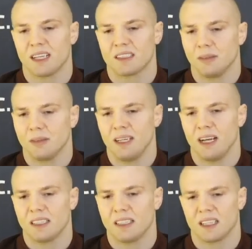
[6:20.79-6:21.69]
Like, so many
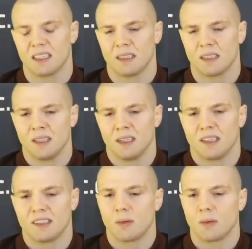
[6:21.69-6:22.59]
guys, like,
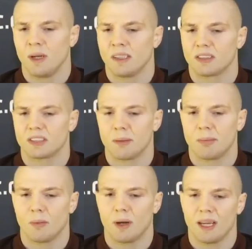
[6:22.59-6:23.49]
they're willing to step
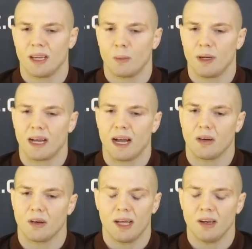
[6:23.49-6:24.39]
away a week
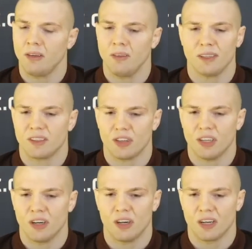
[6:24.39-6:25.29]
out. I don't know if they train
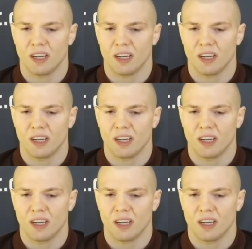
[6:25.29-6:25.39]
hard.